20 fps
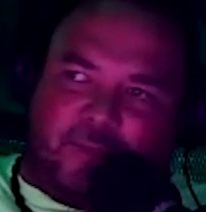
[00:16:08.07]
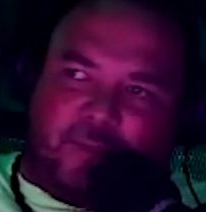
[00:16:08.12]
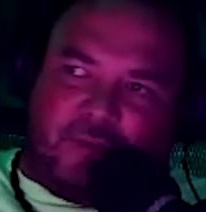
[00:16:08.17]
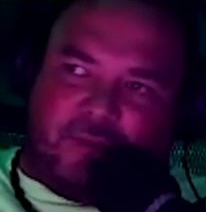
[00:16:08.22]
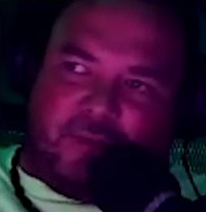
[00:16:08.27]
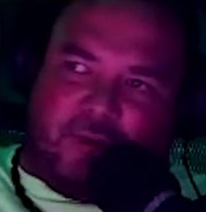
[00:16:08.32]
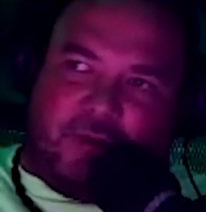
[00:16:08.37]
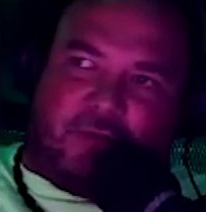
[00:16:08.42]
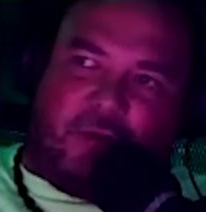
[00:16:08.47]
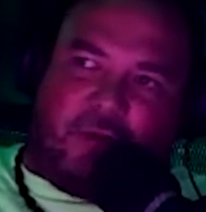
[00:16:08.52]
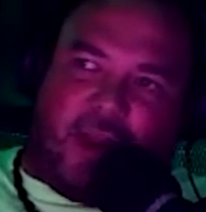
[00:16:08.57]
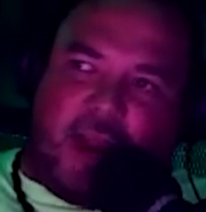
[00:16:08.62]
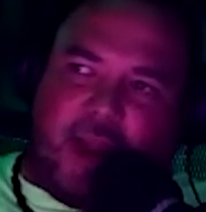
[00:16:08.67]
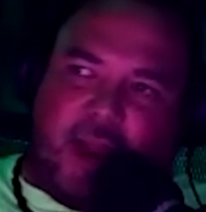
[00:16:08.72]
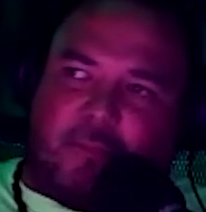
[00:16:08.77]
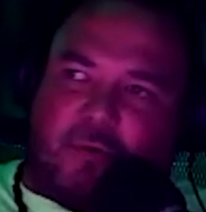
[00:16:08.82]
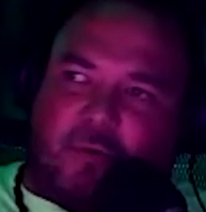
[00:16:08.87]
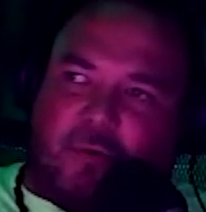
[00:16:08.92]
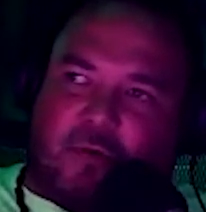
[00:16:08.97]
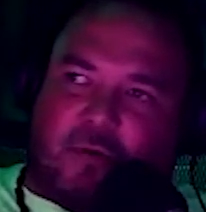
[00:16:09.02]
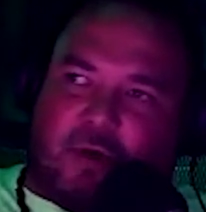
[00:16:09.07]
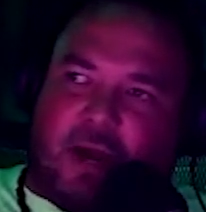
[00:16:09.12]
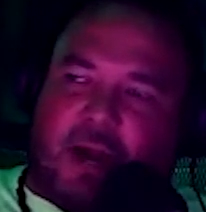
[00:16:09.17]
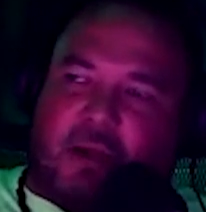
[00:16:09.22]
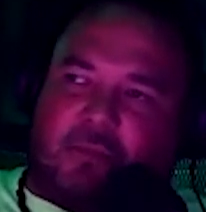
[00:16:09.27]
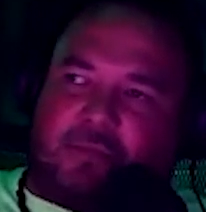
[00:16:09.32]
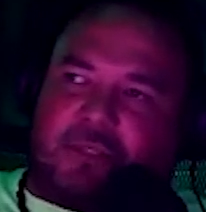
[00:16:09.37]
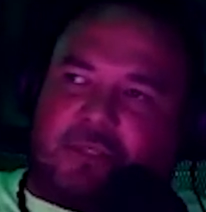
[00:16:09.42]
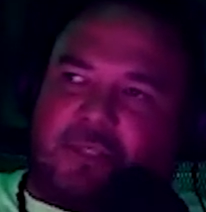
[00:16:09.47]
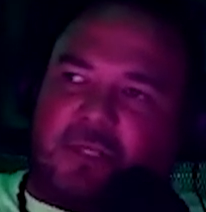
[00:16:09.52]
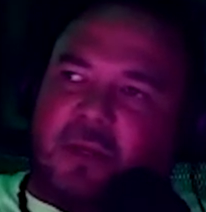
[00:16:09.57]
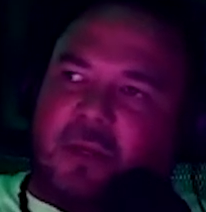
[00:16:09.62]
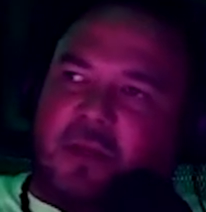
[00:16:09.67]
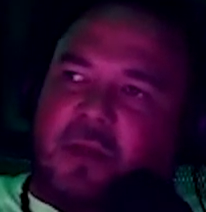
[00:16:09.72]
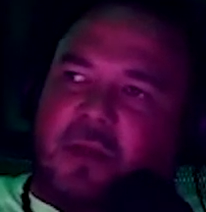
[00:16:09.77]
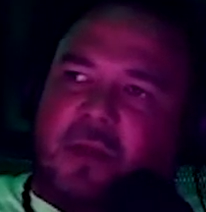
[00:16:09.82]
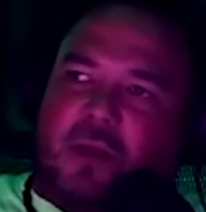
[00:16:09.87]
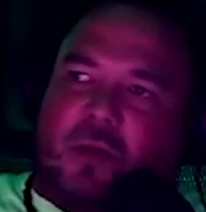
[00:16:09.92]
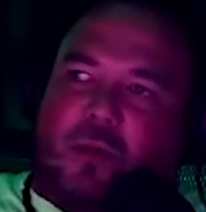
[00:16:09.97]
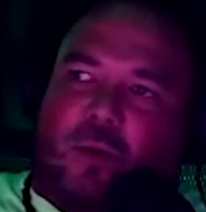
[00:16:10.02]
drug rehab programs,
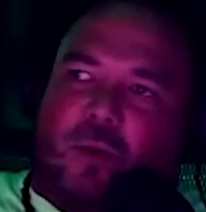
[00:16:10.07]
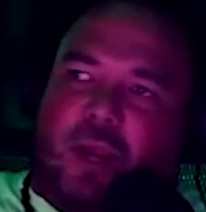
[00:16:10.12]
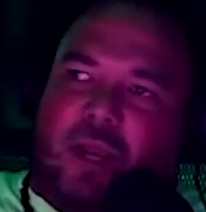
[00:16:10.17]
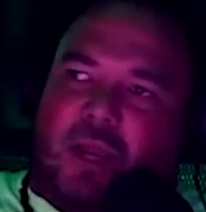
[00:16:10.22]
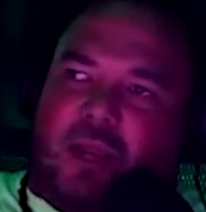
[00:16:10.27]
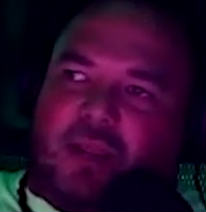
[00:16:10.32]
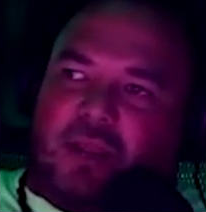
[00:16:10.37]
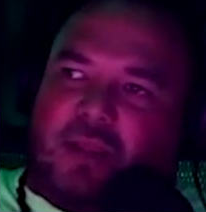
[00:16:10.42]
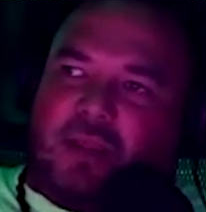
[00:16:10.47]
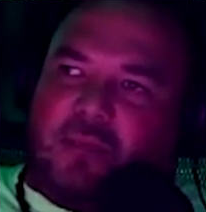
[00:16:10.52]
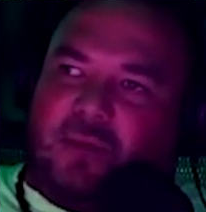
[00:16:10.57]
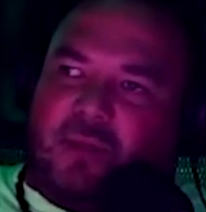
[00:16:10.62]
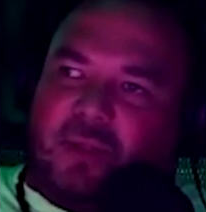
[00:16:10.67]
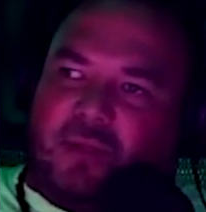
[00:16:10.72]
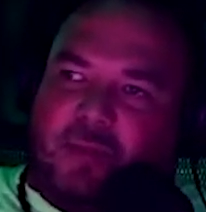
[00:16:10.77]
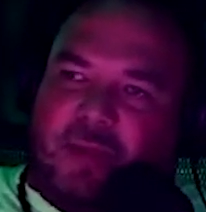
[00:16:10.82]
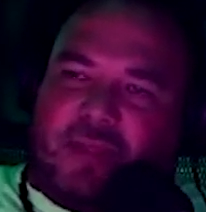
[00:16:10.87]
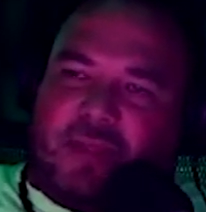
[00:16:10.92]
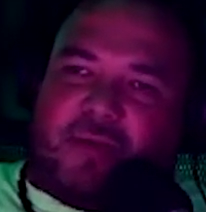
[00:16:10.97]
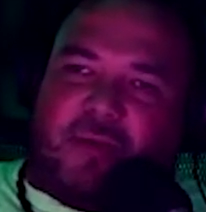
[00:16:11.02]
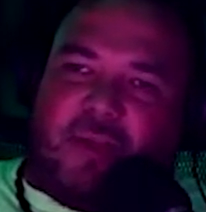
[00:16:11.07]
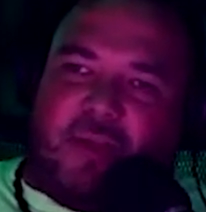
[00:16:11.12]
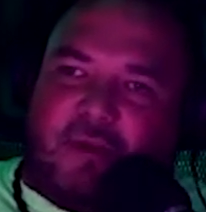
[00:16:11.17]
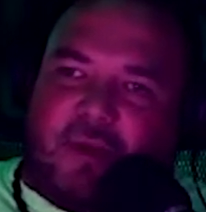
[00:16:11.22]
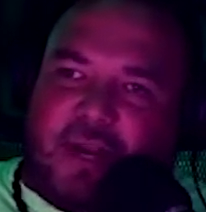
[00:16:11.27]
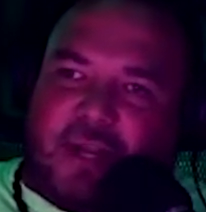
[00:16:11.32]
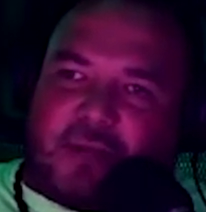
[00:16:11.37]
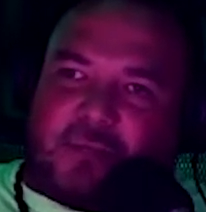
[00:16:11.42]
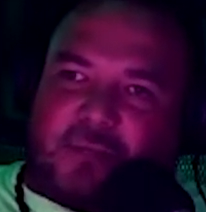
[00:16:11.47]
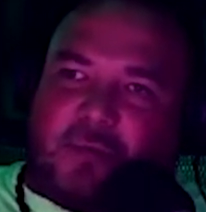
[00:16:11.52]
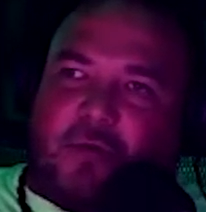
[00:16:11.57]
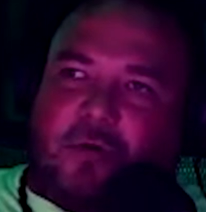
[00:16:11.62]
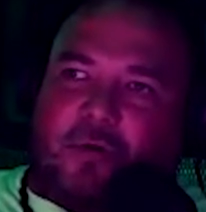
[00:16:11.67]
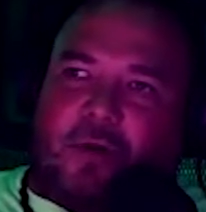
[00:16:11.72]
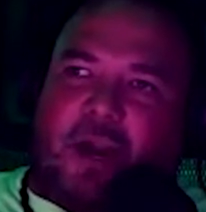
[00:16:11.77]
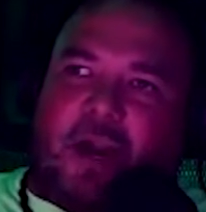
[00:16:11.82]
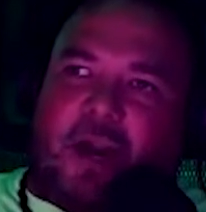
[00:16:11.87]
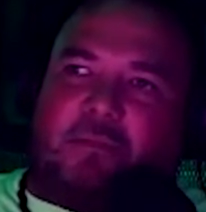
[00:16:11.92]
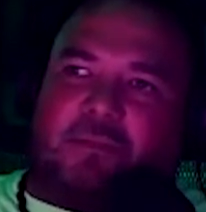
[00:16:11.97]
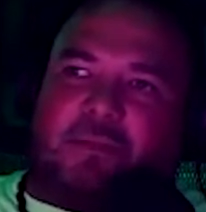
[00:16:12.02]
with mental illness
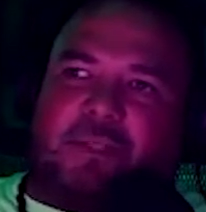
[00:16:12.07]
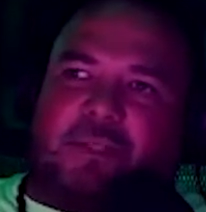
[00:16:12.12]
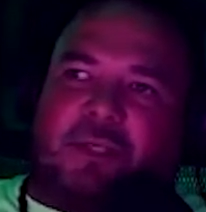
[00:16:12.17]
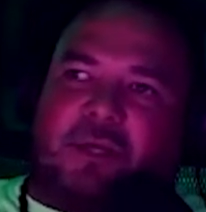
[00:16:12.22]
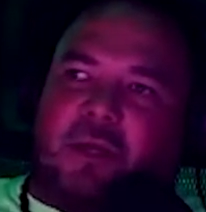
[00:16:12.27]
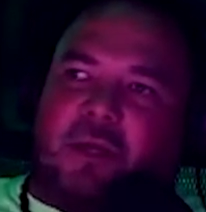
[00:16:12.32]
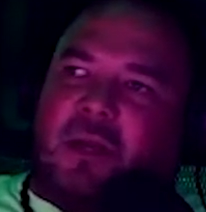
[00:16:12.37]
programs.